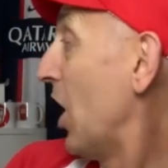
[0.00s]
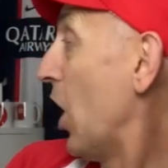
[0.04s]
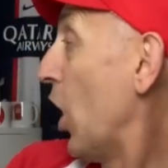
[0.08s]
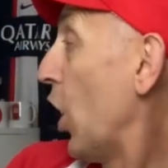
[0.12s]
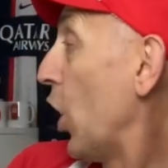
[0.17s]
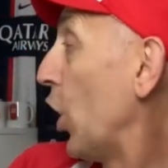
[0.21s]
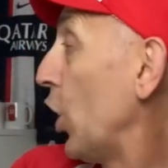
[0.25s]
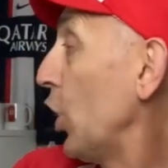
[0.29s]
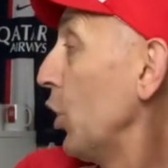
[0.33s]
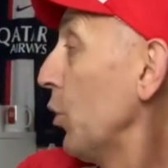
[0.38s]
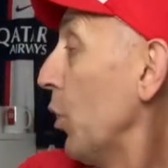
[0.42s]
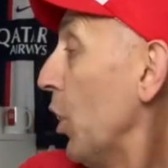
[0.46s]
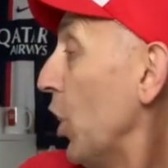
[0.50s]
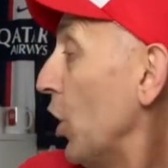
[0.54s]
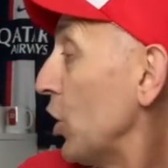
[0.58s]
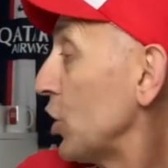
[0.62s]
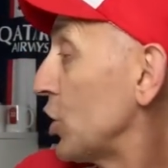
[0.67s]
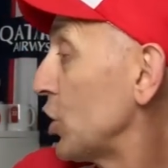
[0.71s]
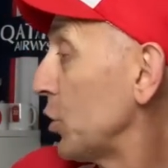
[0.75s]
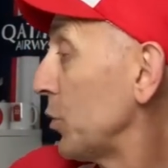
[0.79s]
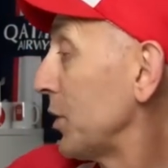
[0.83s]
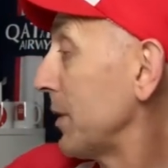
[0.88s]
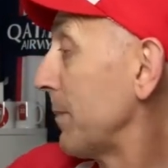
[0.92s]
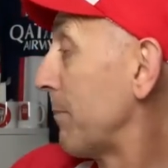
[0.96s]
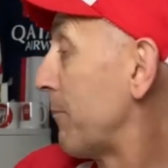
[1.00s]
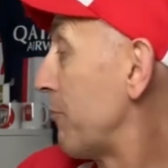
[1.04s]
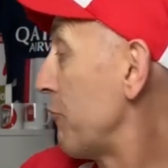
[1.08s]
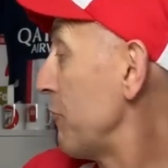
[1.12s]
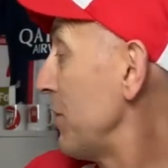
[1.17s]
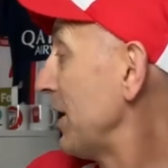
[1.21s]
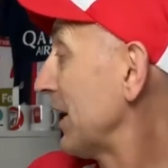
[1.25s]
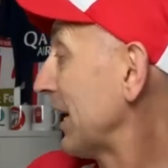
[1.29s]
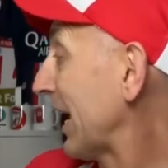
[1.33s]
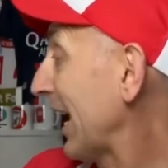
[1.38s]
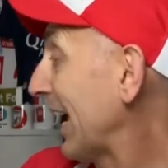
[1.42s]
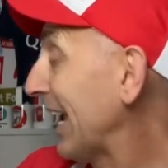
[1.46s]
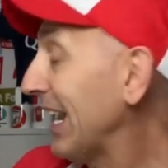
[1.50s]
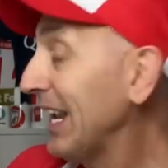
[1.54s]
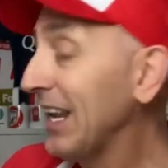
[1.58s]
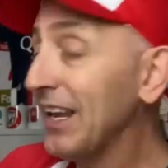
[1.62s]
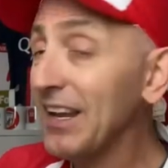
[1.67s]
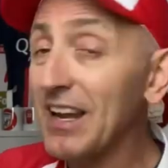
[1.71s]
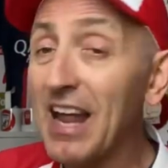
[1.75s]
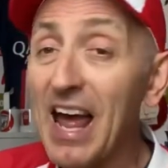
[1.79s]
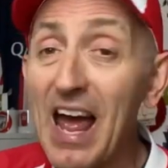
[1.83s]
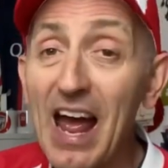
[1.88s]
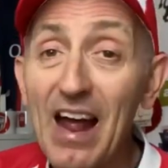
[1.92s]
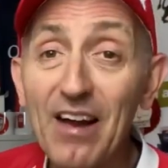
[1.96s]
Who do we bring
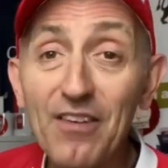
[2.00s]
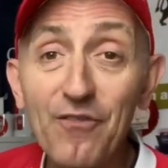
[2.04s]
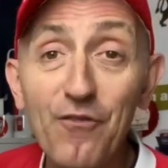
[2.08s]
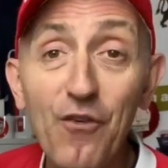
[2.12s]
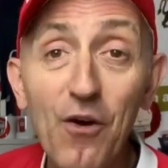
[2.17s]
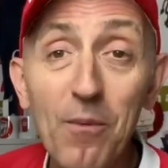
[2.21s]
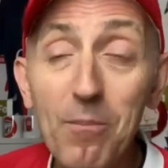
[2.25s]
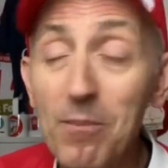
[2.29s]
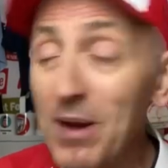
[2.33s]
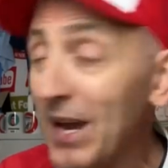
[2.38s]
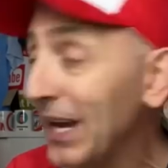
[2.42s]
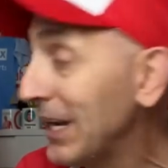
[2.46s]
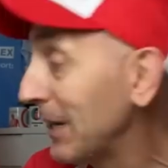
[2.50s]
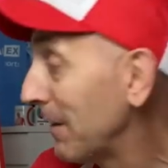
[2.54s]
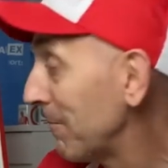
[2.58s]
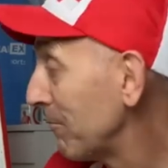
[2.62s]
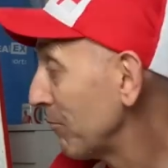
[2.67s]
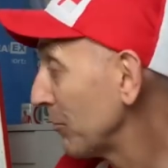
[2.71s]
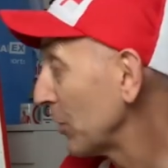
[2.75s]
in? For me,